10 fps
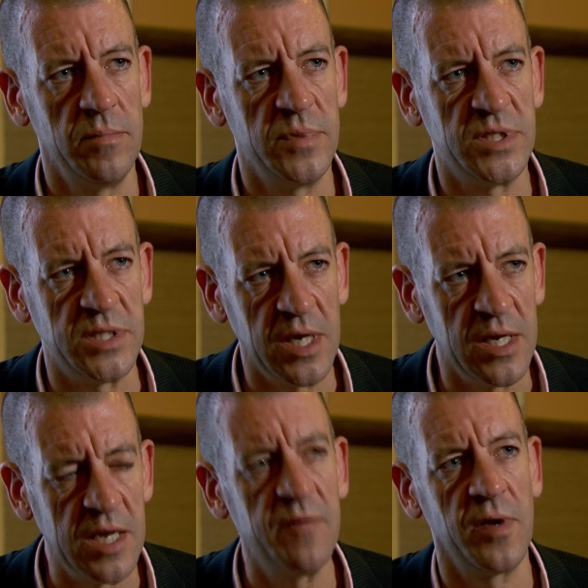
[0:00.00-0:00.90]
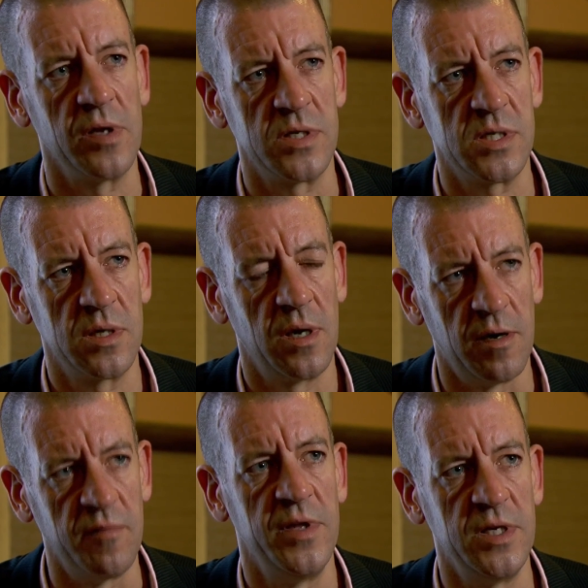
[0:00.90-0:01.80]
significance
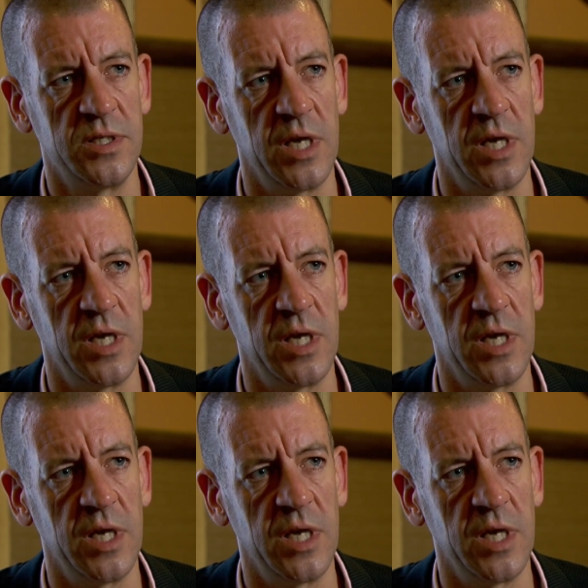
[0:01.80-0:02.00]
of this